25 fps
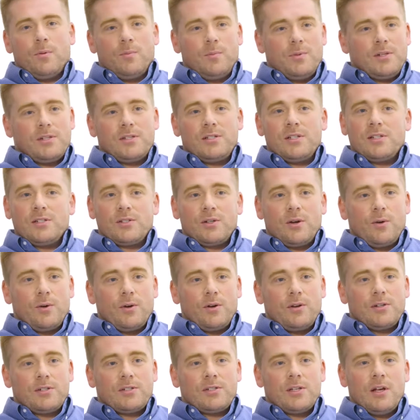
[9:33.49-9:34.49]
business
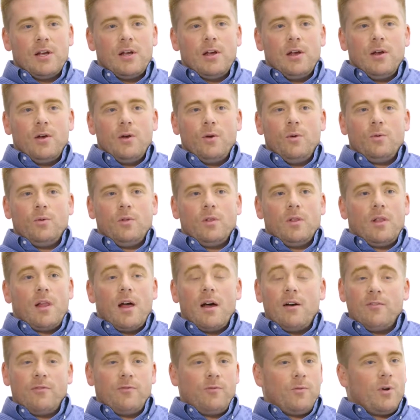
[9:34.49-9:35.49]
owners who
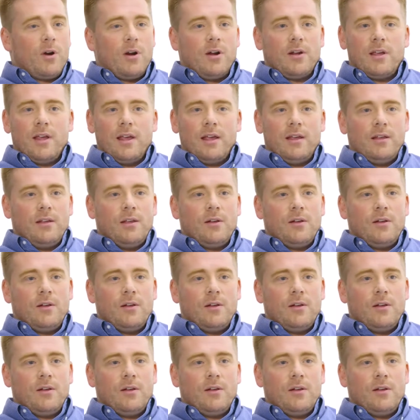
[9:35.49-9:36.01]
love working.